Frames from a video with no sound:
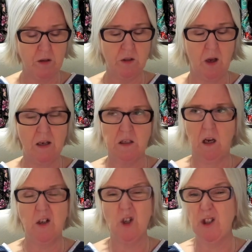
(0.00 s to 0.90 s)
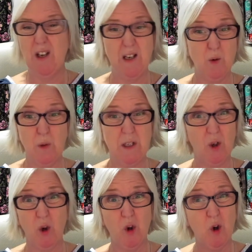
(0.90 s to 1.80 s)
So I just need a winter
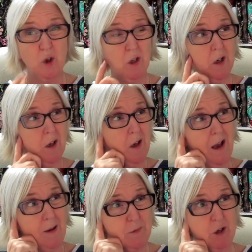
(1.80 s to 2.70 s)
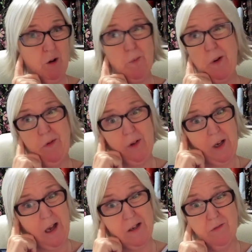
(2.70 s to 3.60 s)
coat. I'm terrible for
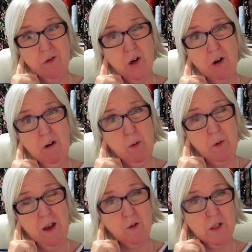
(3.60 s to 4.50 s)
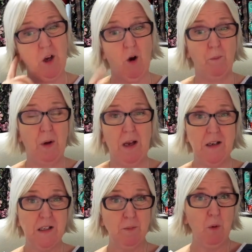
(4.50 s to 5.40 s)
kind of running around without it on, but I
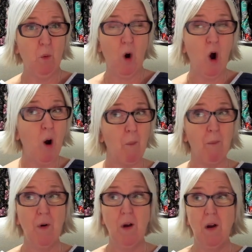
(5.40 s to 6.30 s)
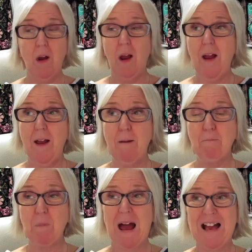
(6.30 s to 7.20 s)
need to be warm.
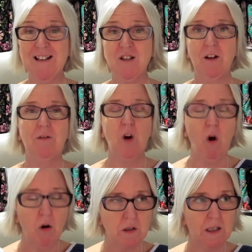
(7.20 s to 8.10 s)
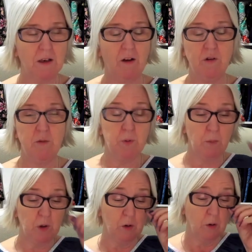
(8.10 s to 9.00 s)
And of course,
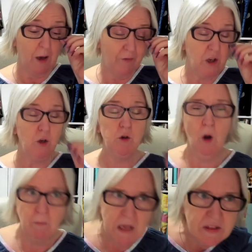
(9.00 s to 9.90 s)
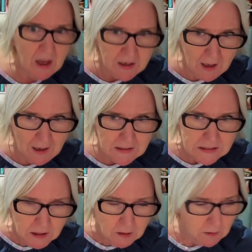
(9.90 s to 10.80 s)
have you not made that yet,
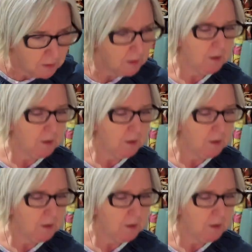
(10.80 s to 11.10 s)
Alison?